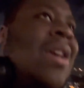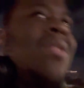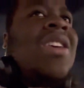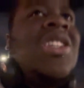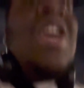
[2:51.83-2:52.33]

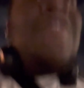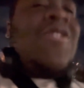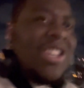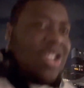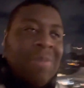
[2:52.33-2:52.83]
this year feels
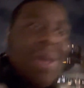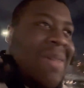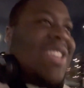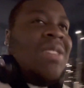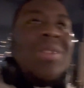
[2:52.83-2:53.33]
like it could be
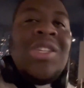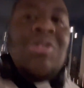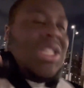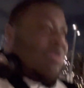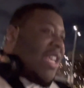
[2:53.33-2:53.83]
amazing, but so
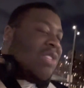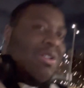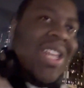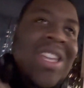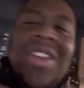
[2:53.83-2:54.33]
did
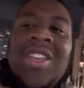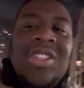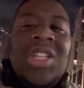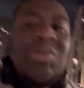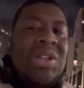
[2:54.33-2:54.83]
2020, so
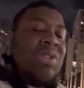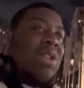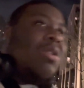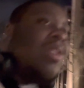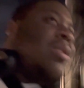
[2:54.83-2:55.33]
did
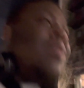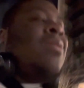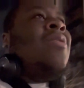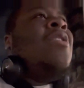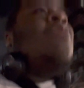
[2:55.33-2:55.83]

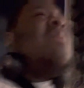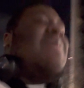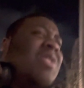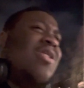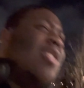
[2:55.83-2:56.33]
2021.
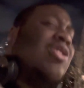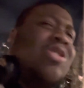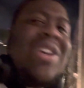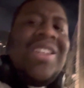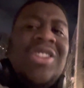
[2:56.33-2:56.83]
Maybe not those two
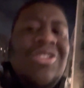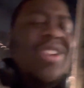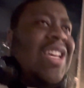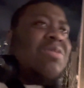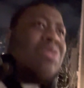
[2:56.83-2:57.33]
years, those two
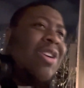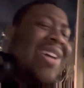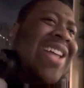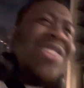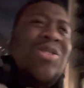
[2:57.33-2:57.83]
years were
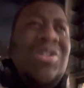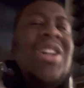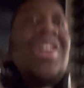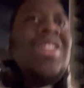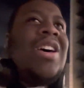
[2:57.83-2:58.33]
cancelled, I
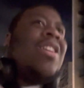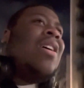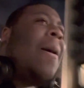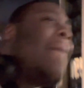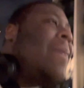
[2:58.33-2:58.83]
can't lie.
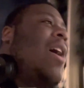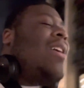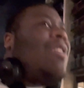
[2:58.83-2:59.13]
they